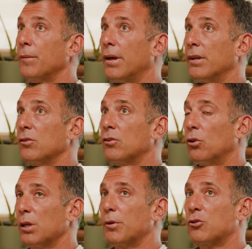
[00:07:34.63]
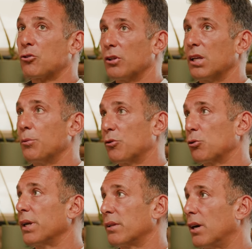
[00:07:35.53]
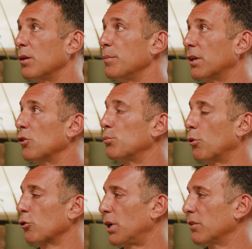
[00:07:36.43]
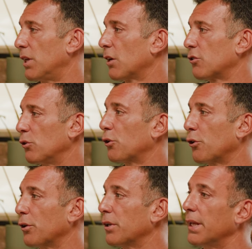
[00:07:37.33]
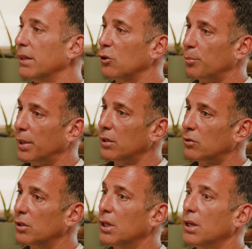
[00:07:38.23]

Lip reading: And slowly but surely, it was the right time because more transactions occurred in the space.